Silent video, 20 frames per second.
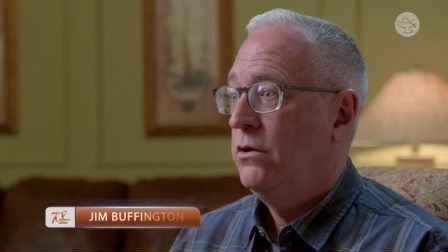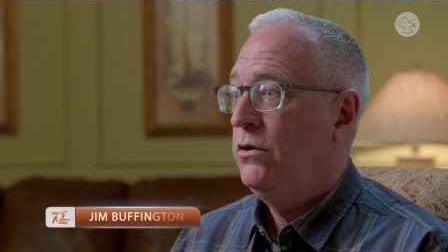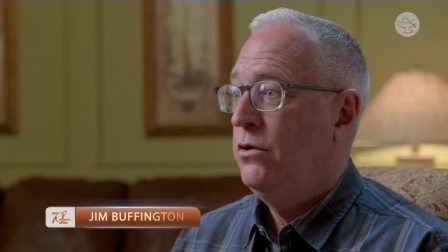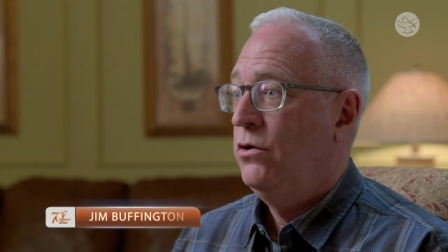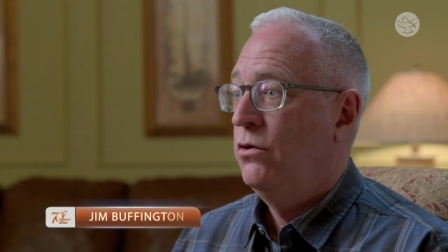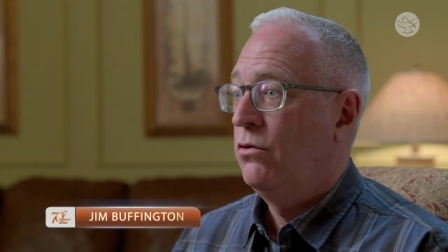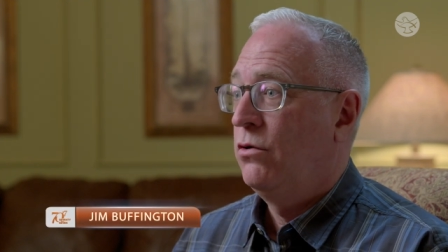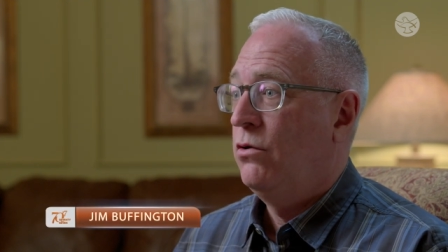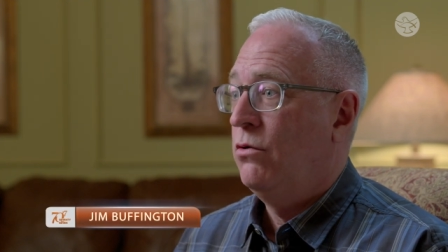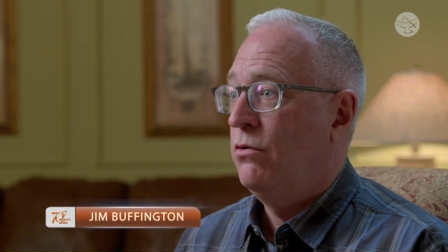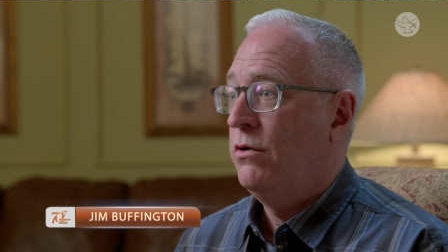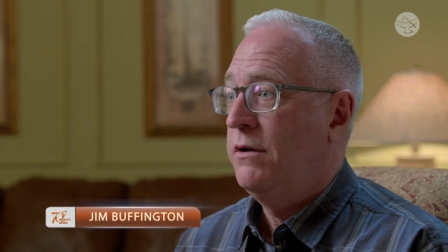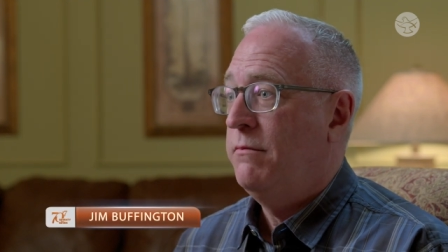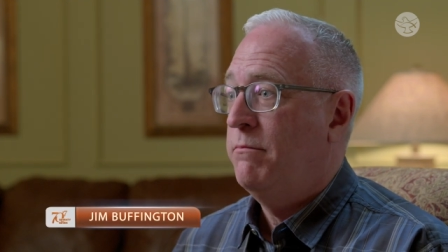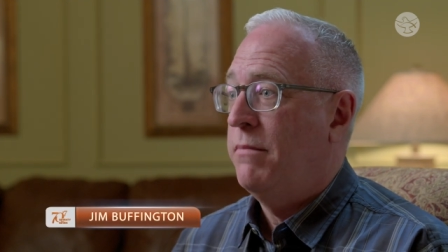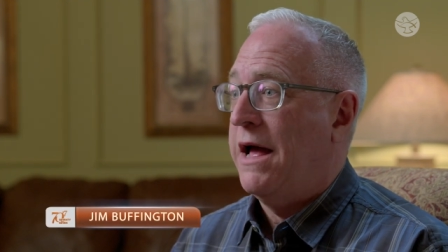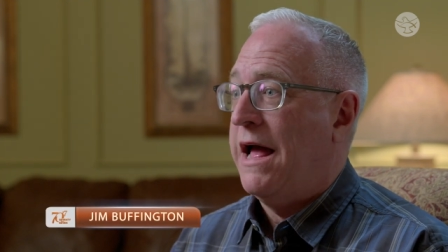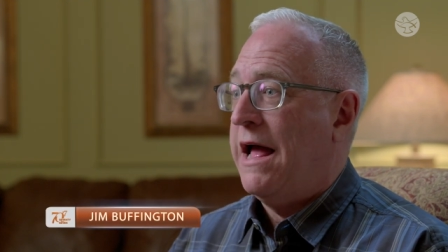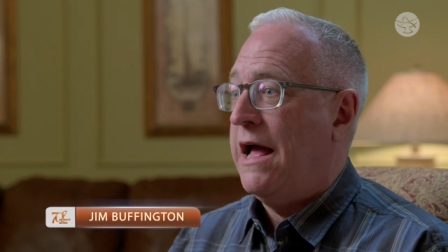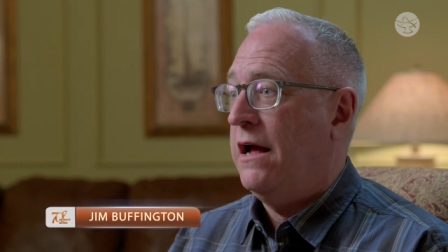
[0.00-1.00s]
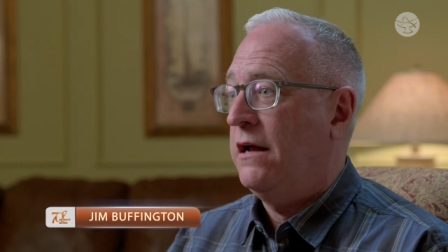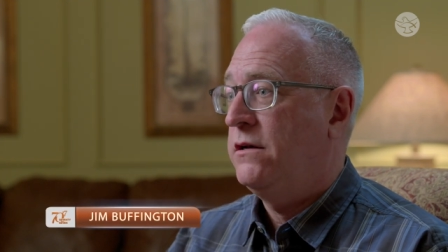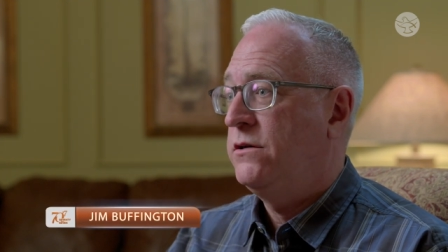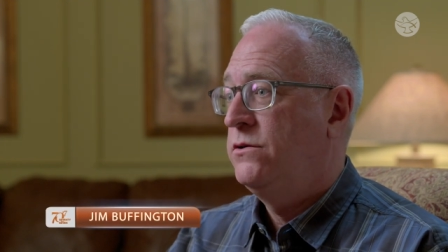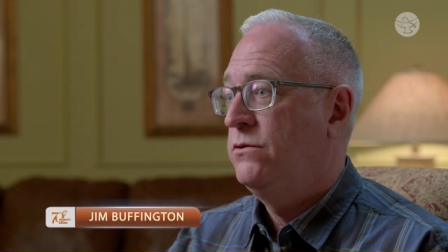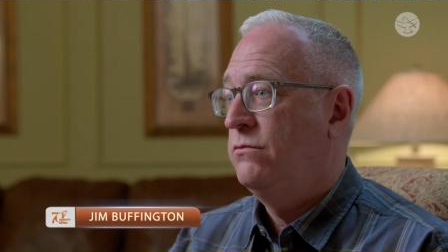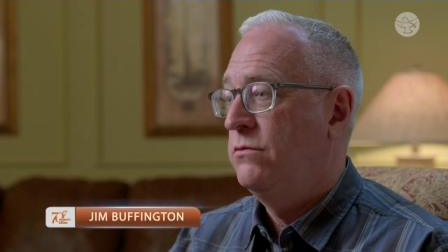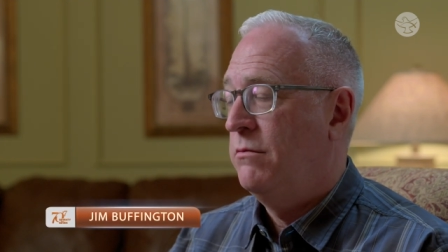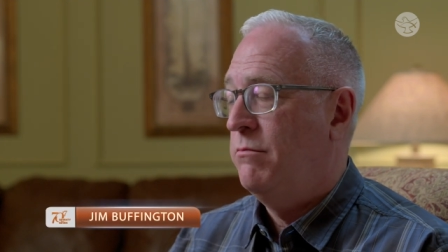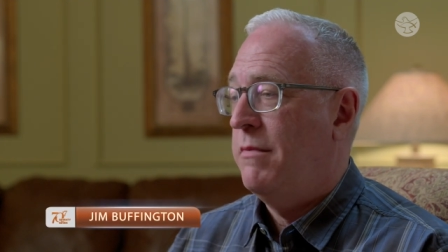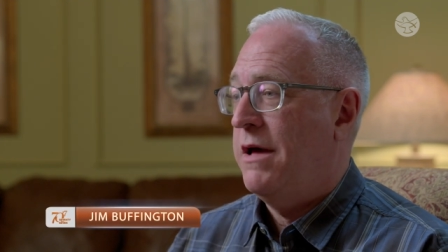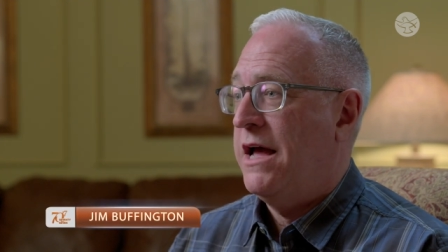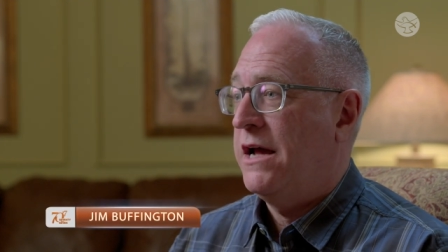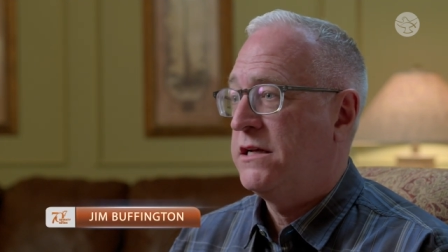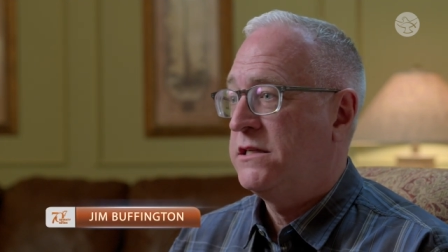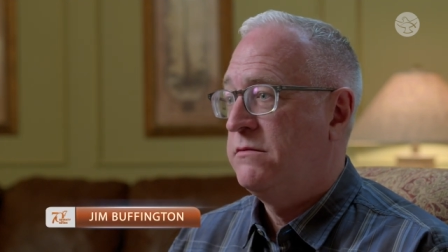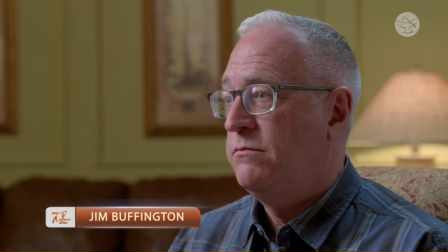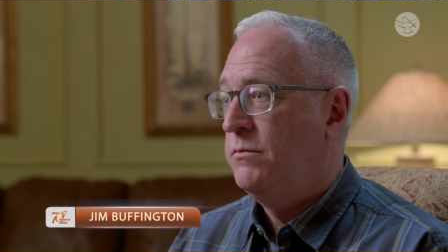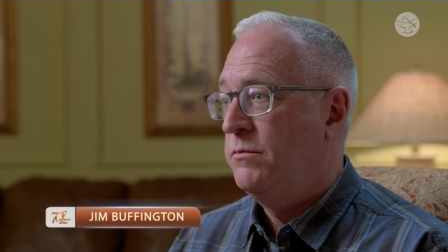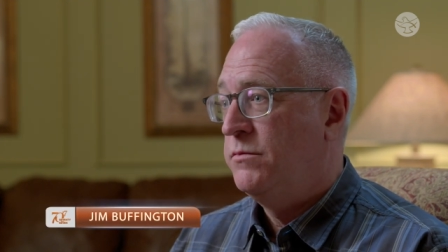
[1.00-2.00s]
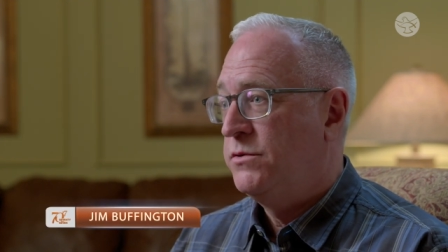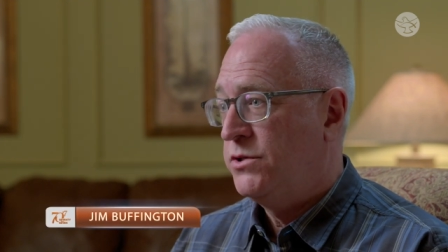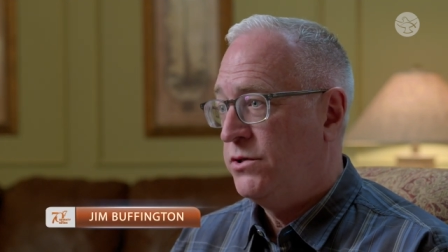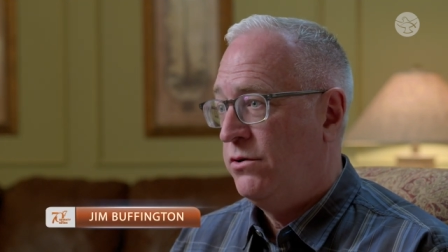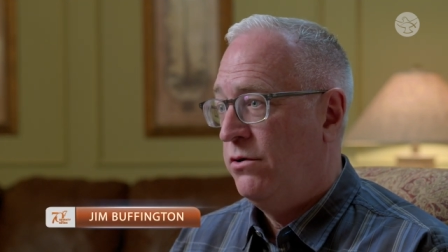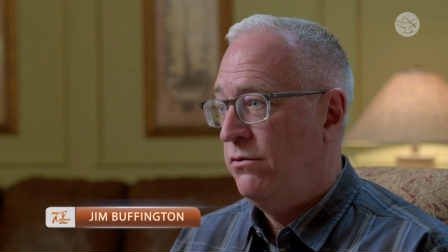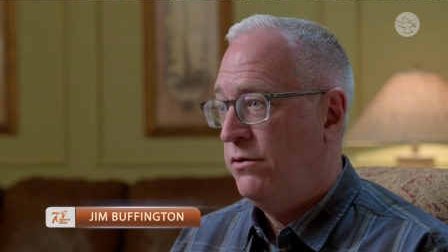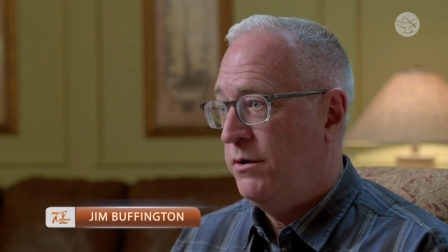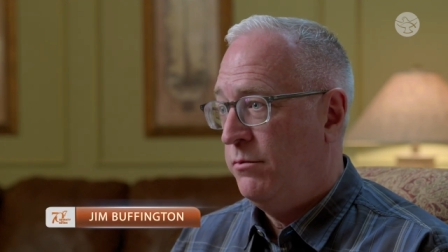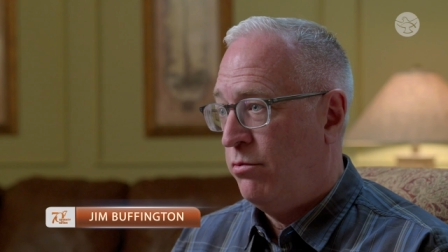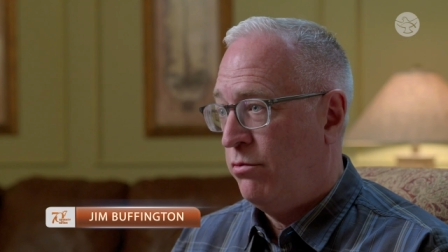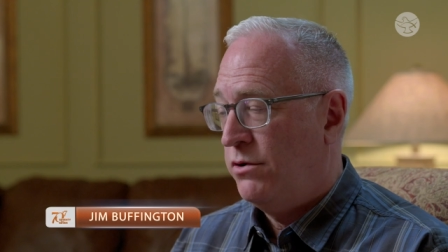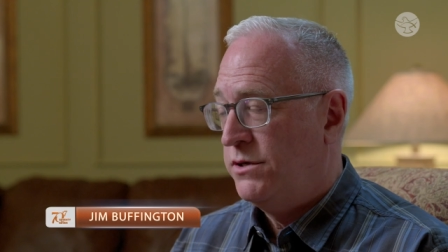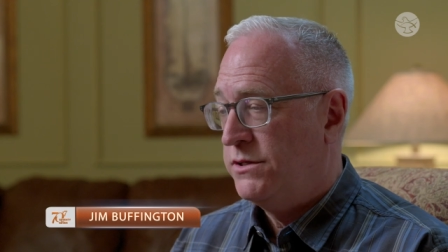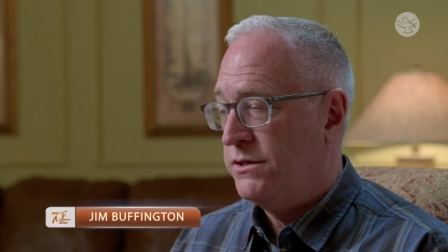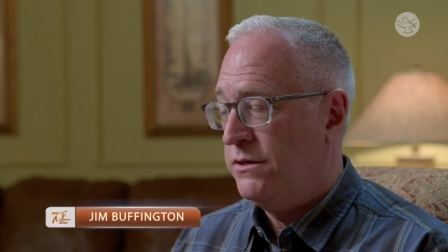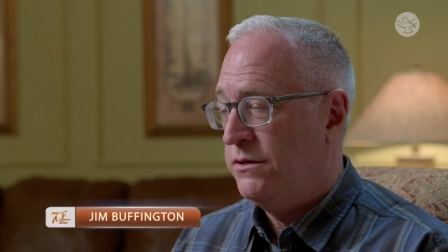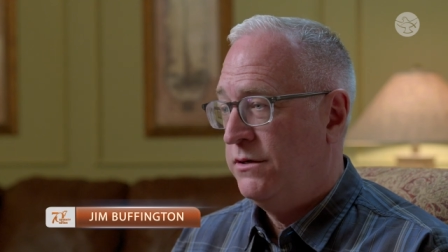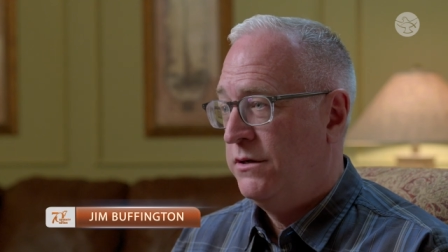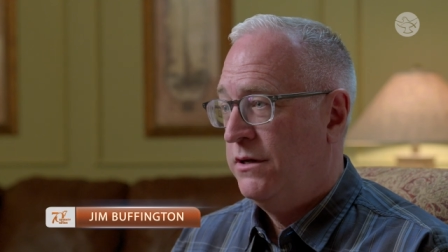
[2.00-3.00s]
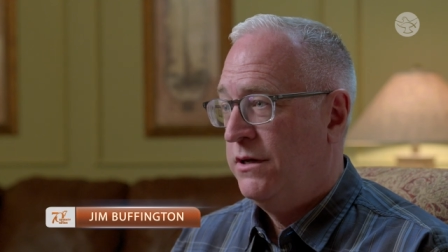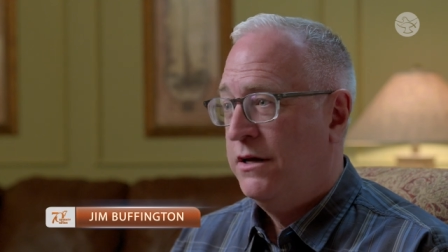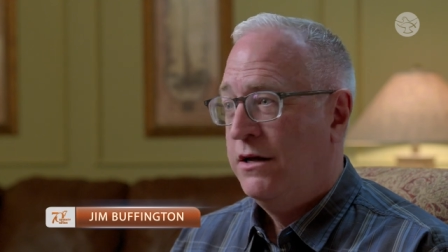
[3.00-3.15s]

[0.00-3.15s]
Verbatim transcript: You're going back to a maximum security prison,